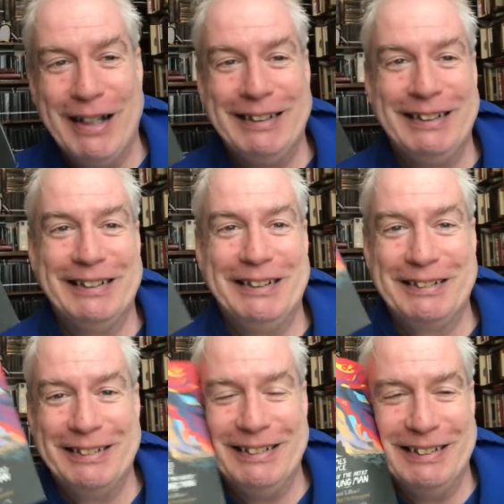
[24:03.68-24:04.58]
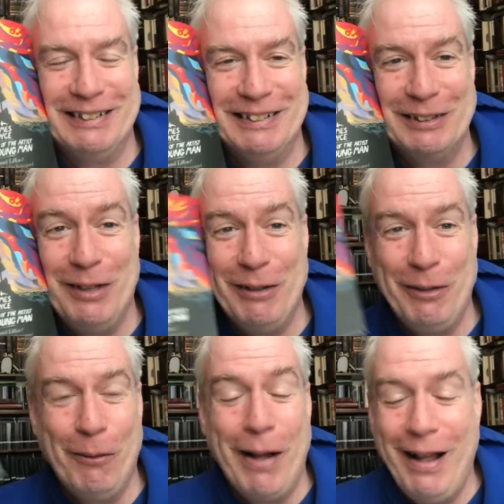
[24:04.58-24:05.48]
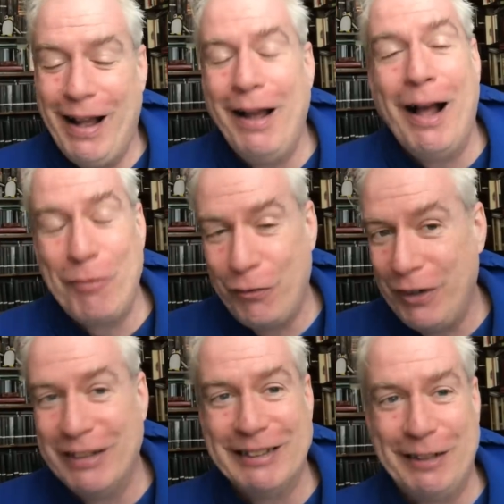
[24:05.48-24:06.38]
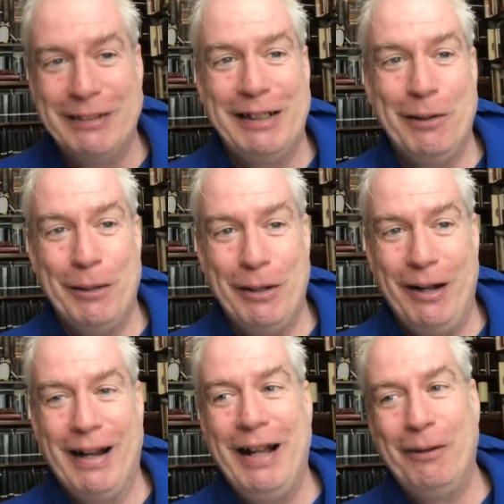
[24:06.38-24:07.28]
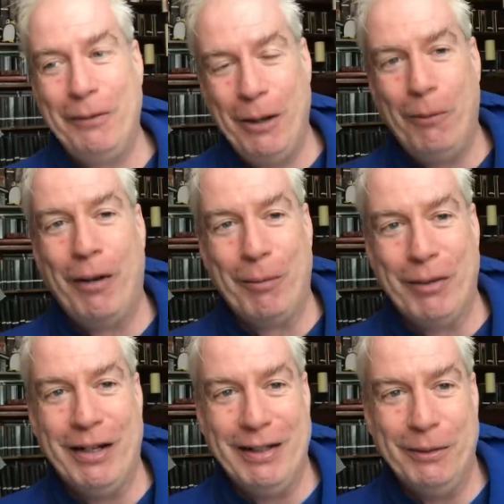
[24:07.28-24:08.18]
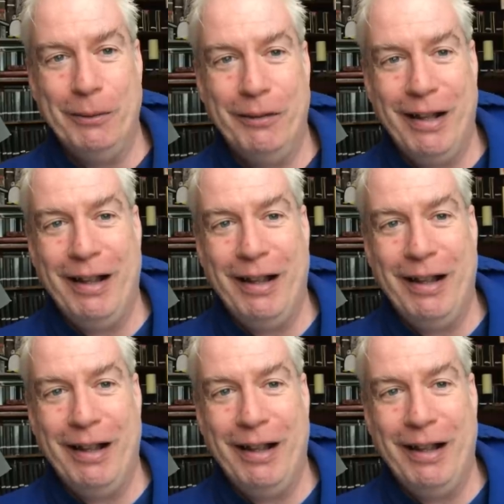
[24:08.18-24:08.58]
Classic Deluxe Edition. So I don't know. I, I have to figure this out as I go along. I don't know what I'm going to do.